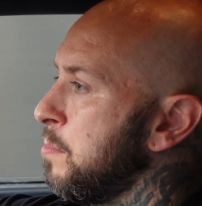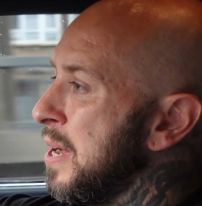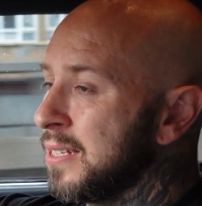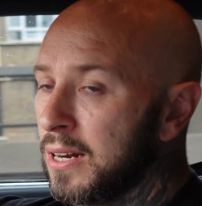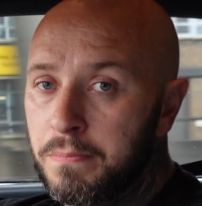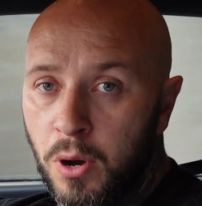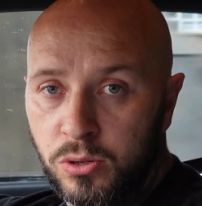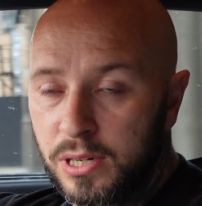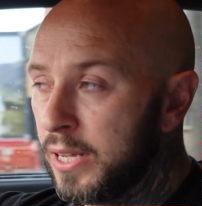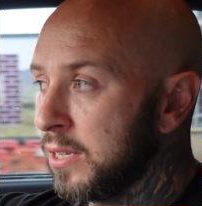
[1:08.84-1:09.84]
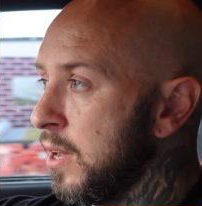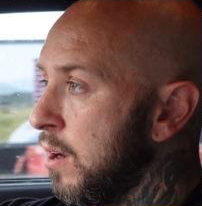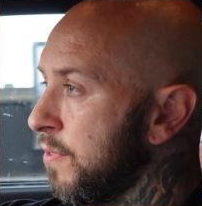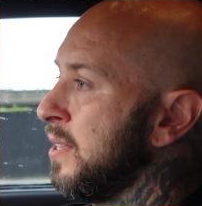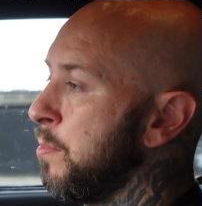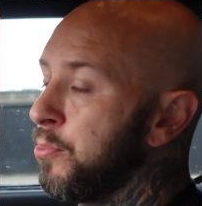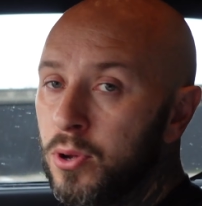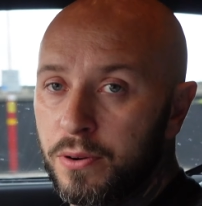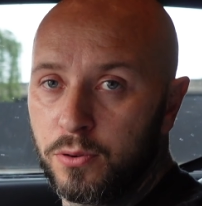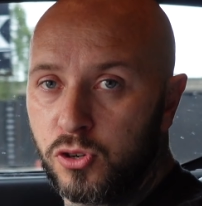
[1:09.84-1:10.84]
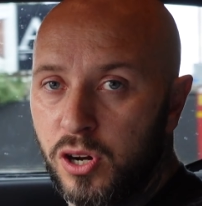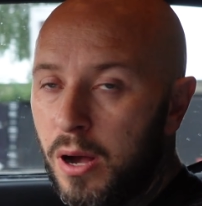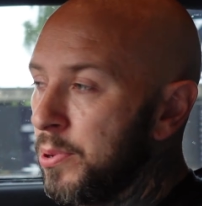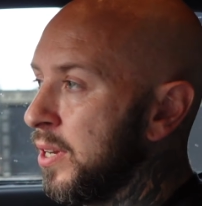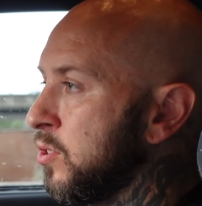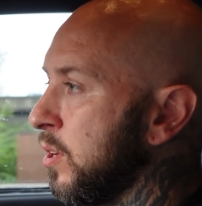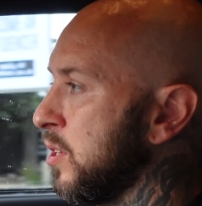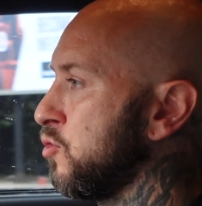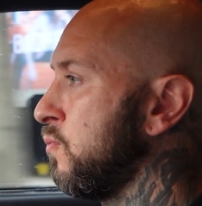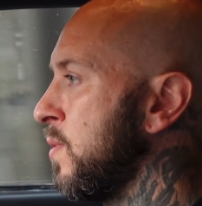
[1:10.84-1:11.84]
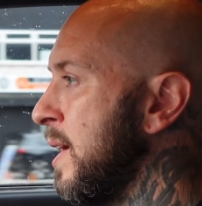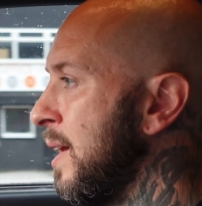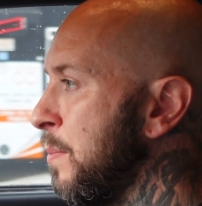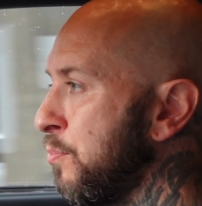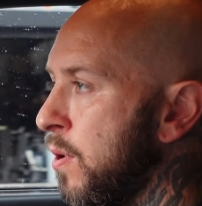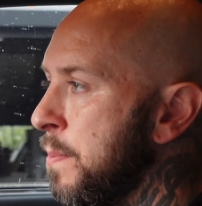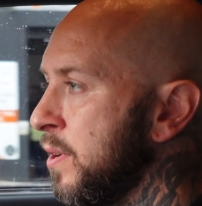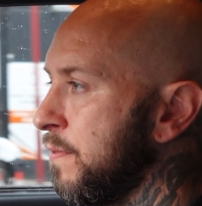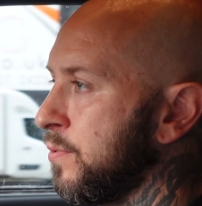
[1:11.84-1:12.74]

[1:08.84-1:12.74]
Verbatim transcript: Basically, Moseley itself is a beautiful shop and it's got this really prominent